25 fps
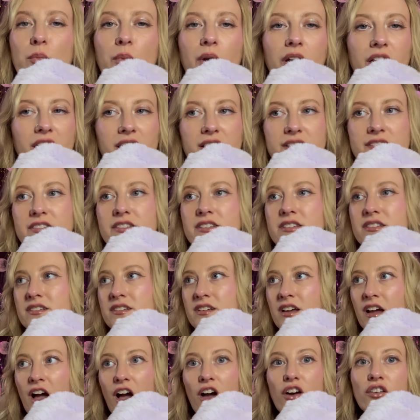but it's
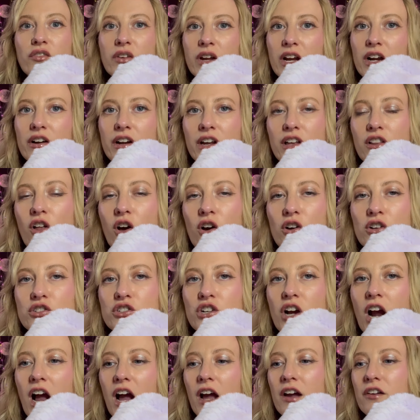a very long
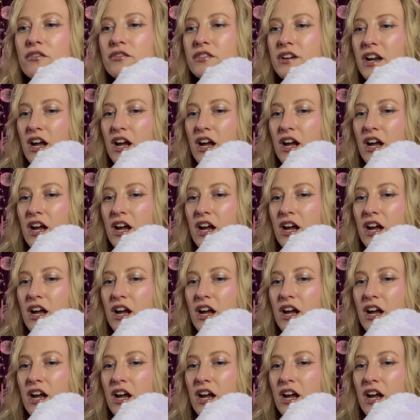drive.